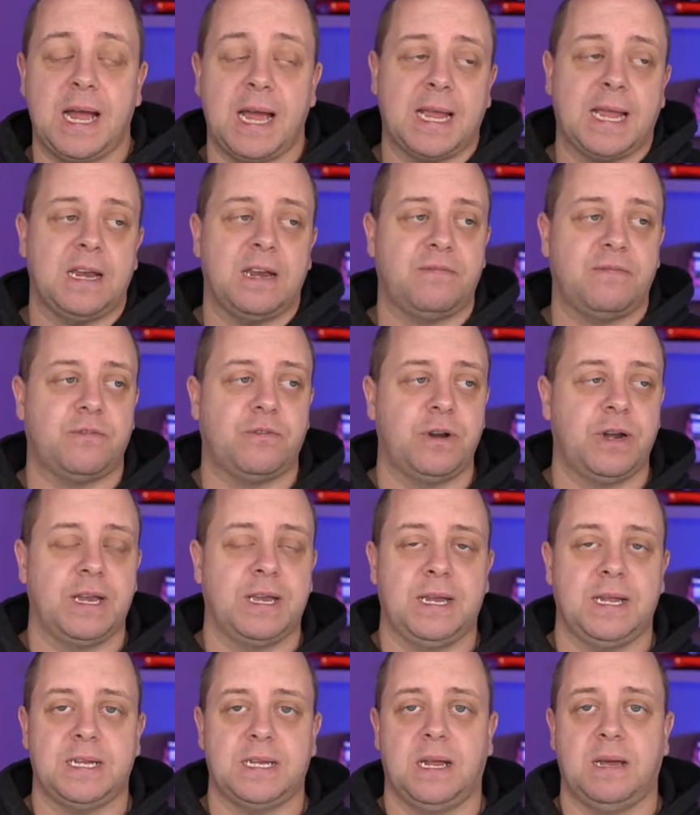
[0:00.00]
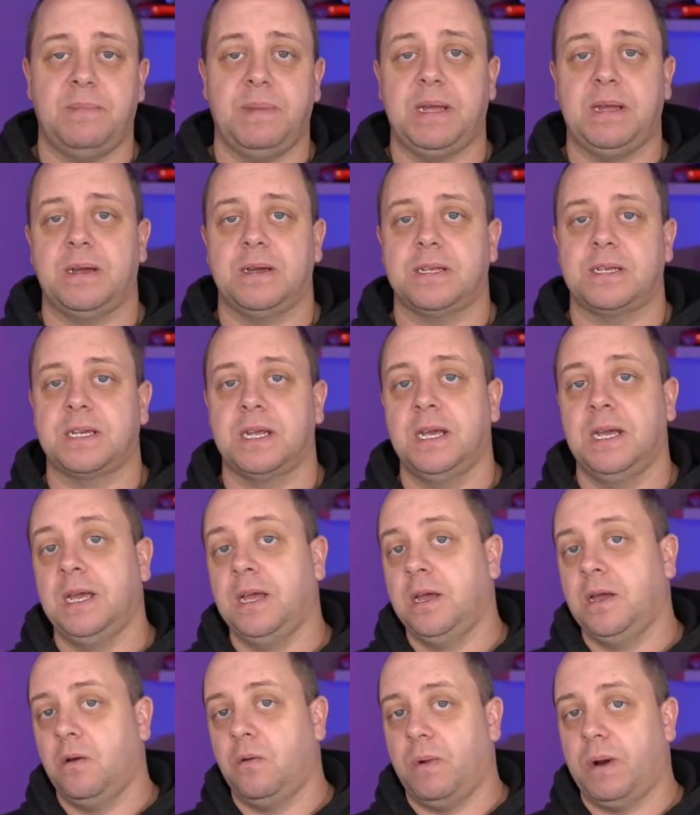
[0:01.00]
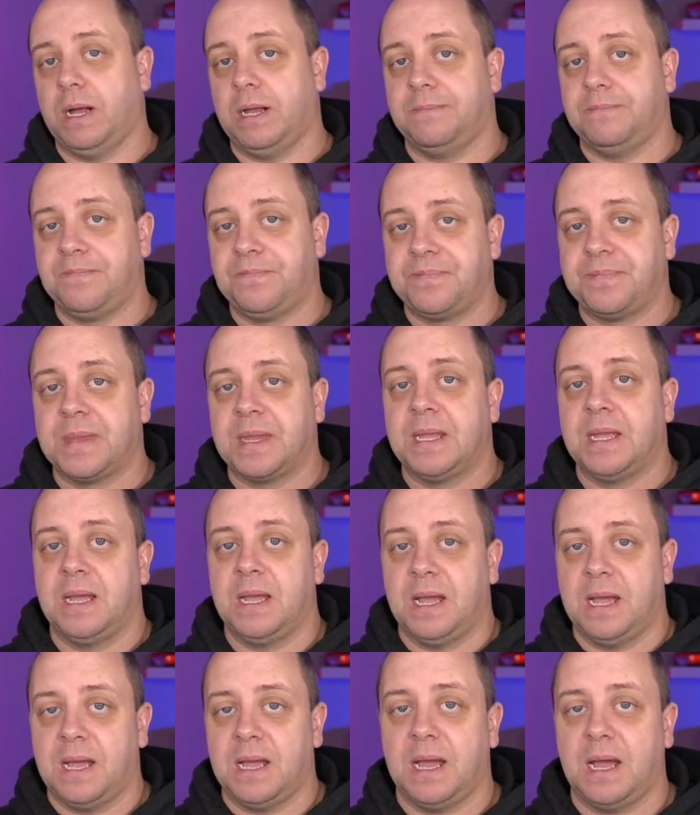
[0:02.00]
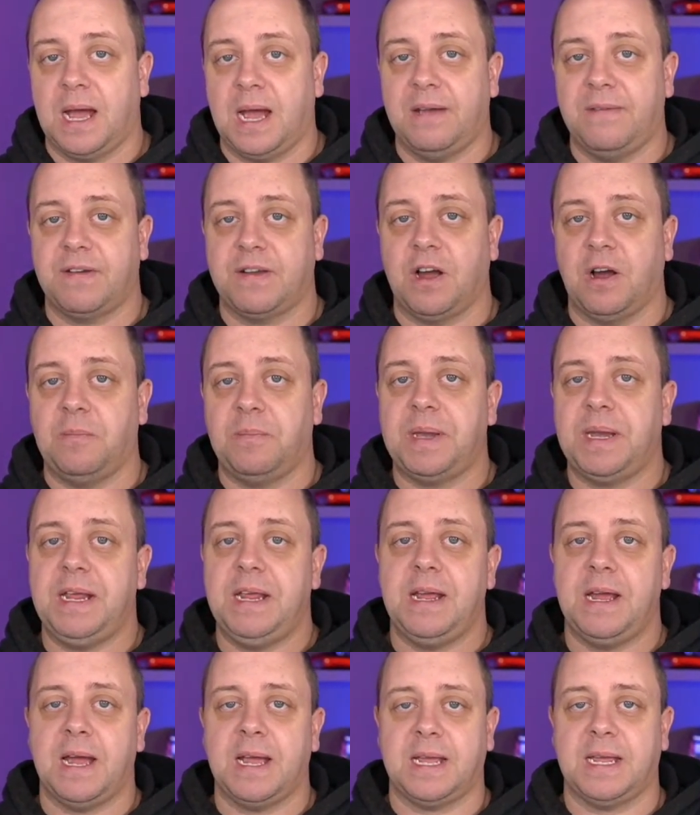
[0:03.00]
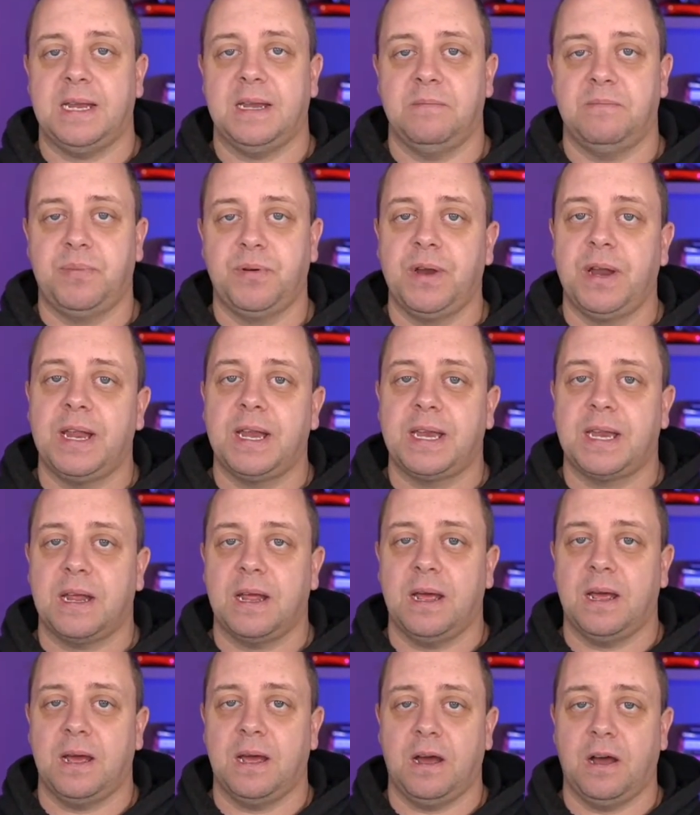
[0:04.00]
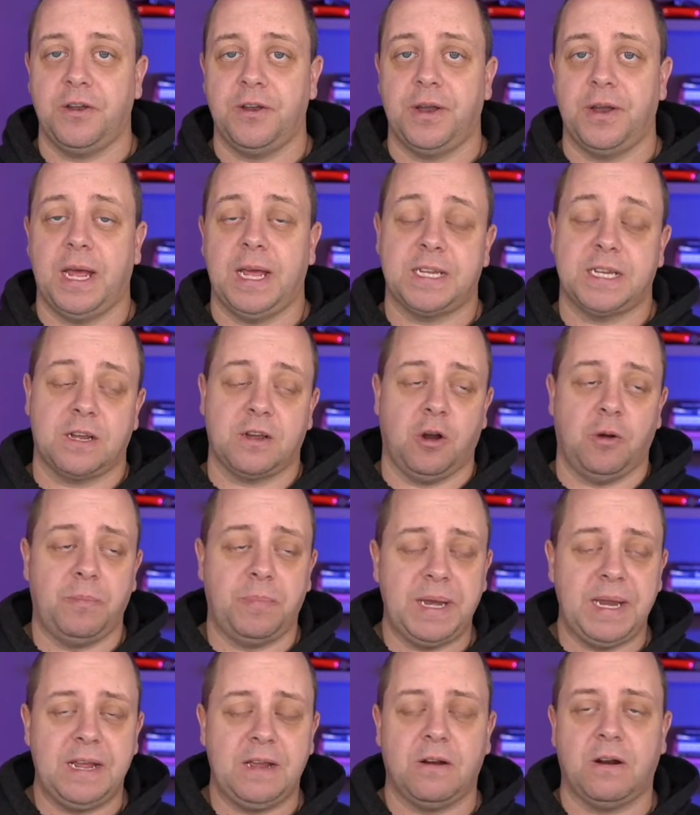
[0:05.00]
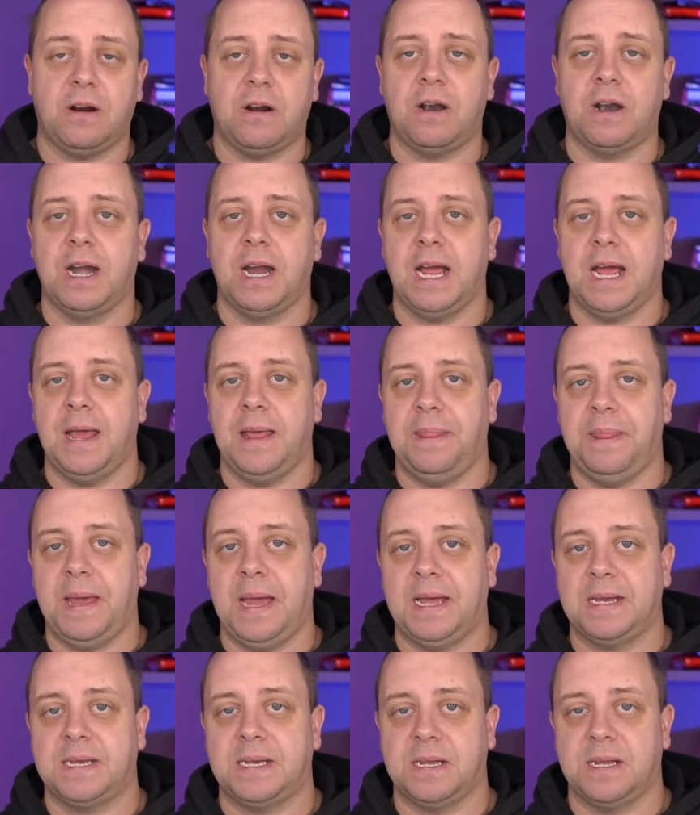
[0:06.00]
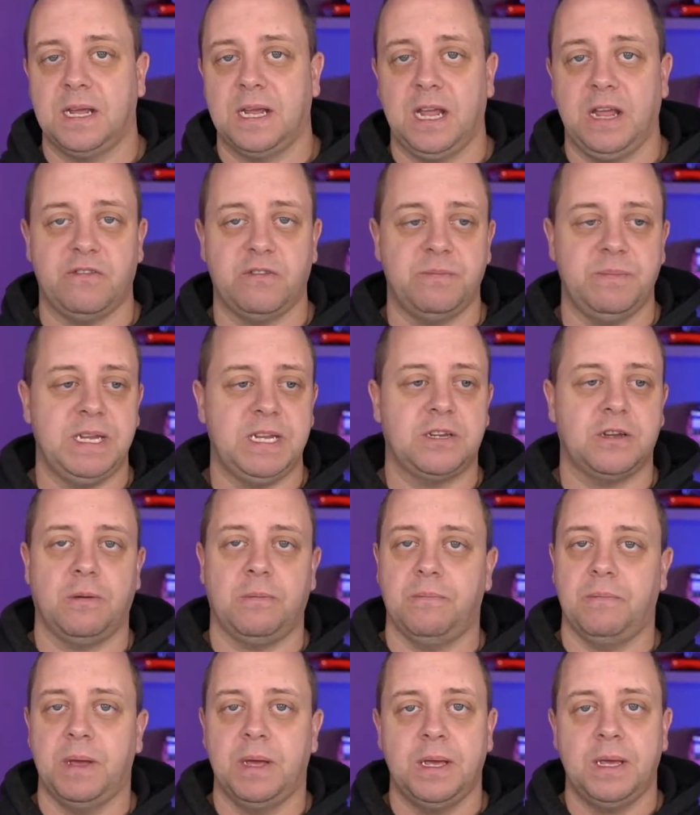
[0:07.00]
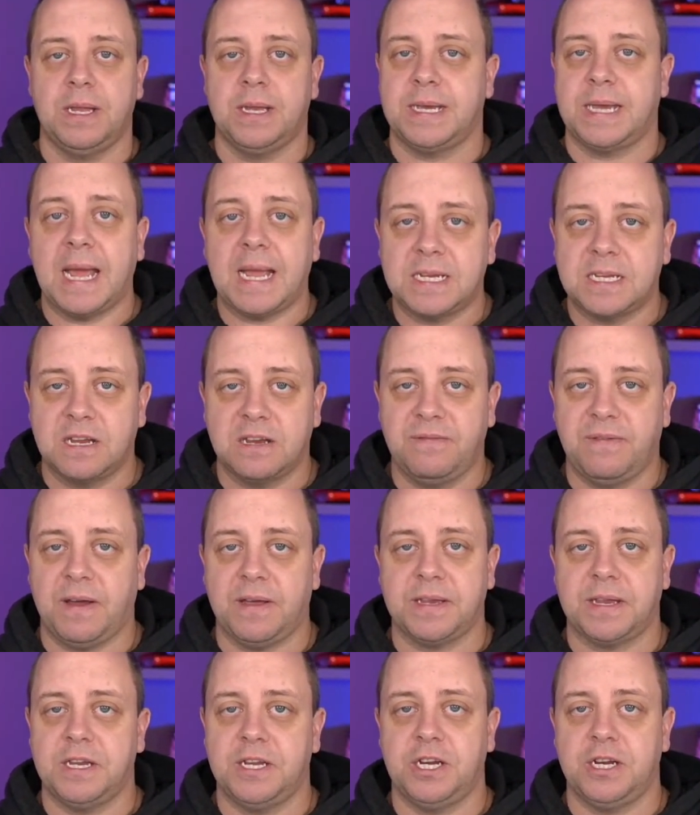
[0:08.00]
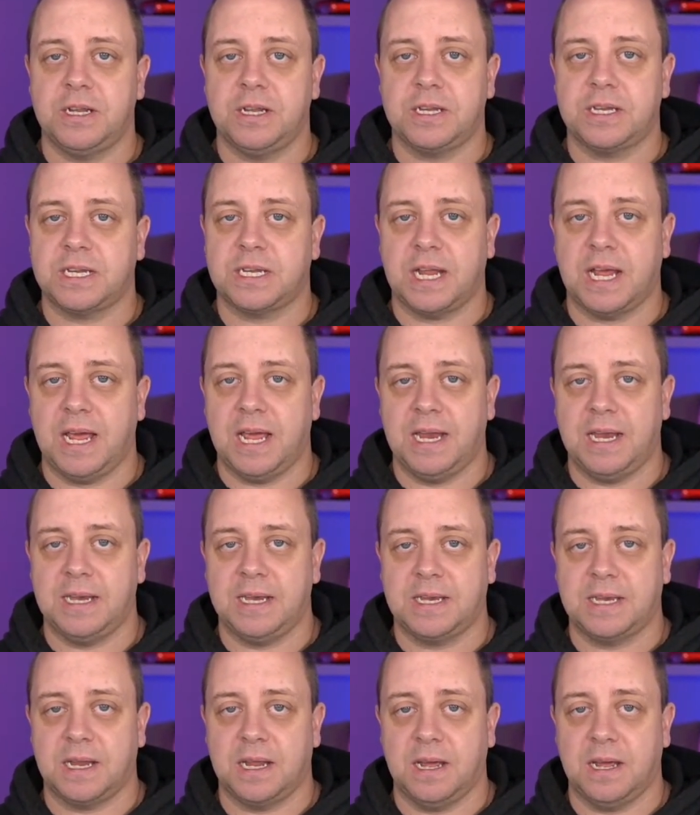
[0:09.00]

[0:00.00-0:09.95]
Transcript: I can afford a Tesla because, well, I have a company, I can put it on as a company car, and that gives me some tax advantages, and